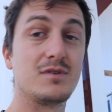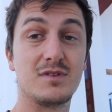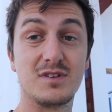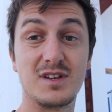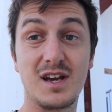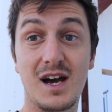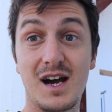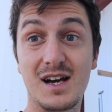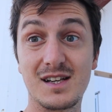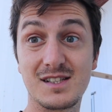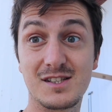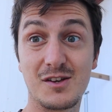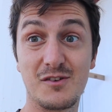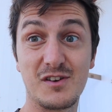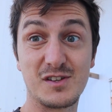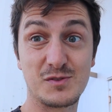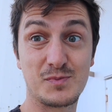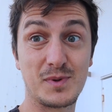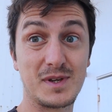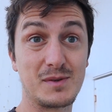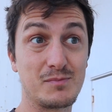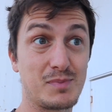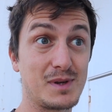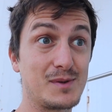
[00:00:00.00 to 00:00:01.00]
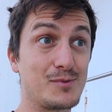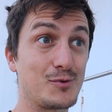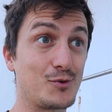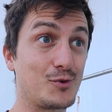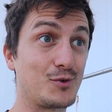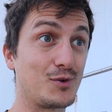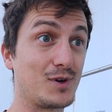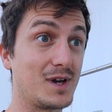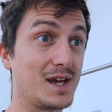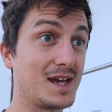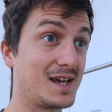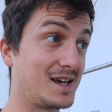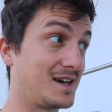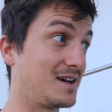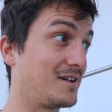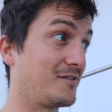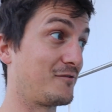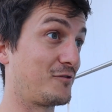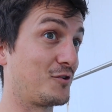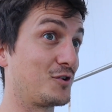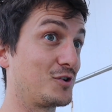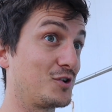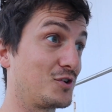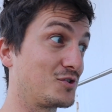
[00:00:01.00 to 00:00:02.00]
Yeah, so there's been people here
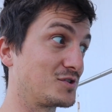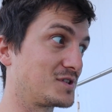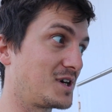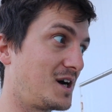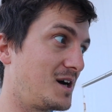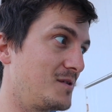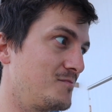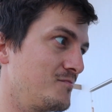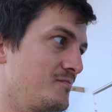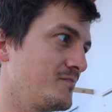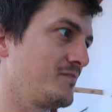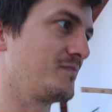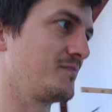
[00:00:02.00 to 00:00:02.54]
for a long time.